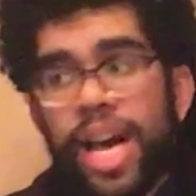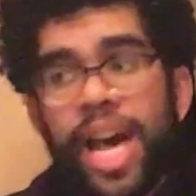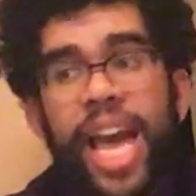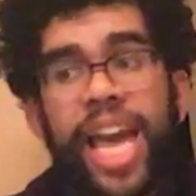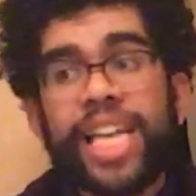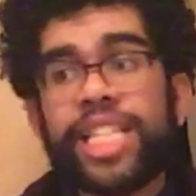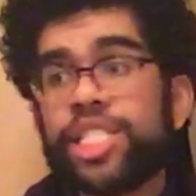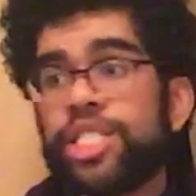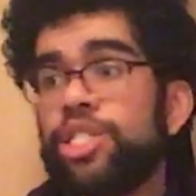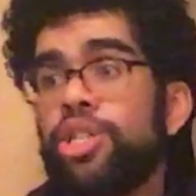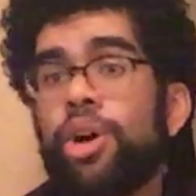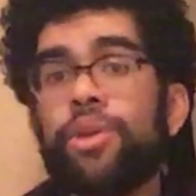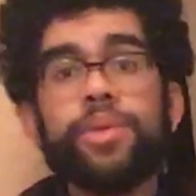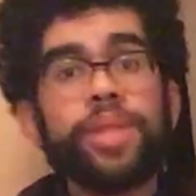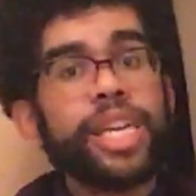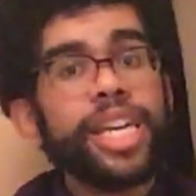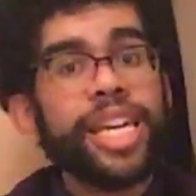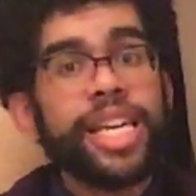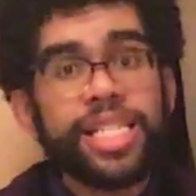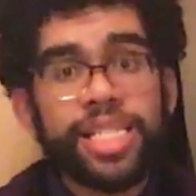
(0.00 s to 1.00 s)
It's not
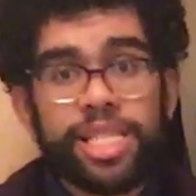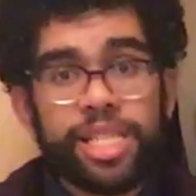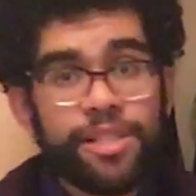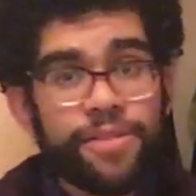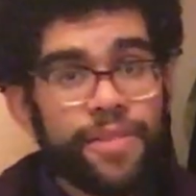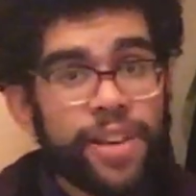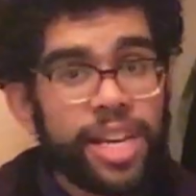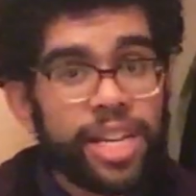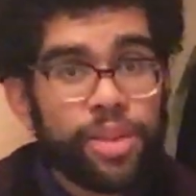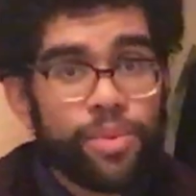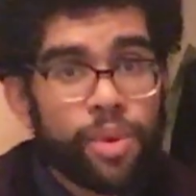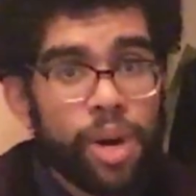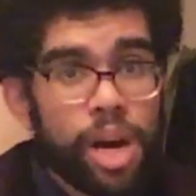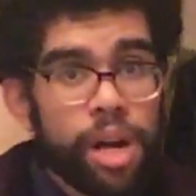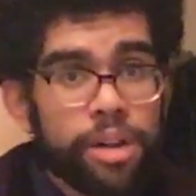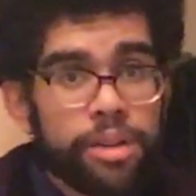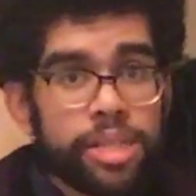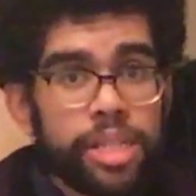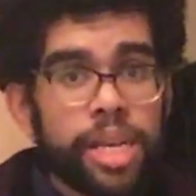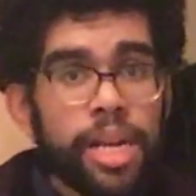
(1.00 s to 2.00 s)
the easiest thing in the
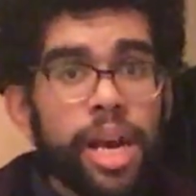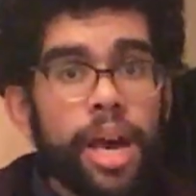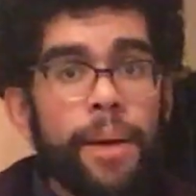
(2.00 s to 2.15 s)
world,